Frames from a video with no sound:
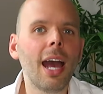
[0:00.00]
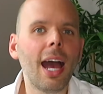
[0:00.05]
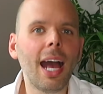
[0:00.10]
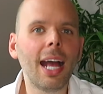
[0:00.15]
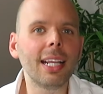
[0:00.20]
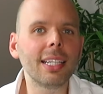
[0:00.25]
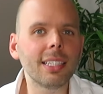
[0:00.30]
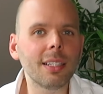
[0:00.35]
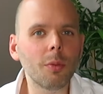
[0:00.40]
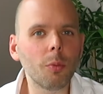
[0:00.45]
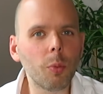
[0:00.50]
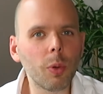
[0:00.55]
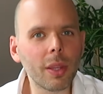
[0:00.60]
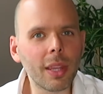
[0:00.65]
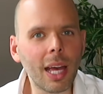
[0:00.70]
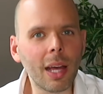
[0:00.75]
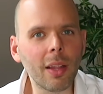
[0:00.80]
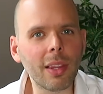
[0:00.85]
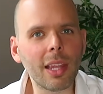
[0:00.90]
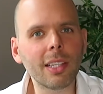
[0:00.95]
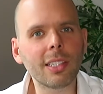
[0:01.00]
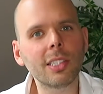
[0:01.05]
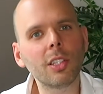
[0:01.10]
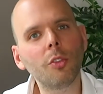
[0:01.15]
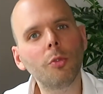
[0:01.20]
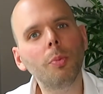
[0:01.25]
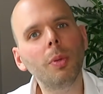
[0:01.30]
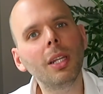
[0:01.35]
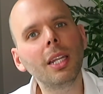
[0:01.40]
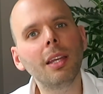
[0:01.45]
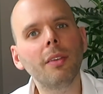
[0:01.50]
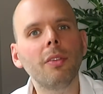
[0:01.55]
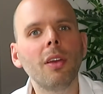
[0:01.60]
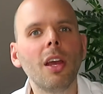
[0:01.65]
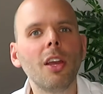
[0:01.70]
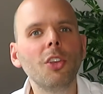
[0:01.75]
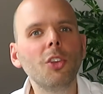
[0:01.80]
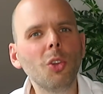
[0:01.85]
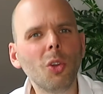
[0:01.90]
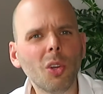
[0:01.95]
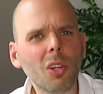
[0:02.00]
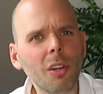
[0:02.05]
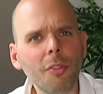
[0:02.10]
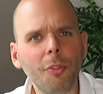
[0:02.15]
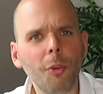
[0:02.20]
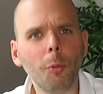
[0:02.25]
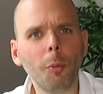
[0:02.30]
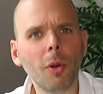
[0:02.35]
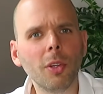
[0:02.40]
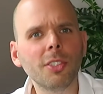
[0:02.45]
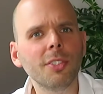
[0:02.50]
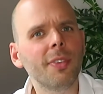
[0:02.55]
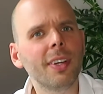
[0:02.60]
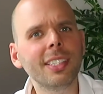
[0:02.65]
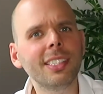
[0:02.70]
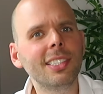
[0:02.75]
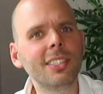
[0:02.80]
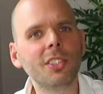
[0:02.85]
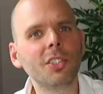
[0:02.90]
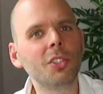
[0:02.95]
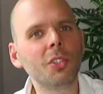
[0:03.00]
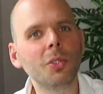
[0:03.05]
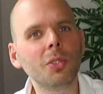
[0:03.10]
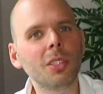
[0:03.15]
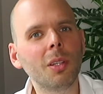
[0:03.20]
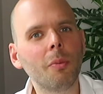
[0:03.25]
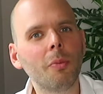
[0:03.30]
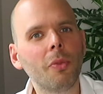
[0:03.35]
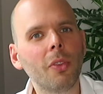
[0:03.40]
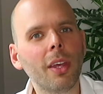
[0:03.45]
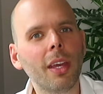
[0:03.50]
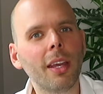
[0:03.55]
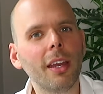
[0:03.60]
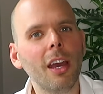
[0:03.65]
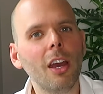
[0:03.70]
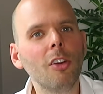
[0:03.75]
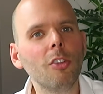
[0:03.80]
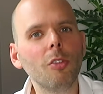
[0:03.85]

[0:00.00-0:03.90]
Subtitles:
And without that self-belief, you're not going to feel motivated to do something.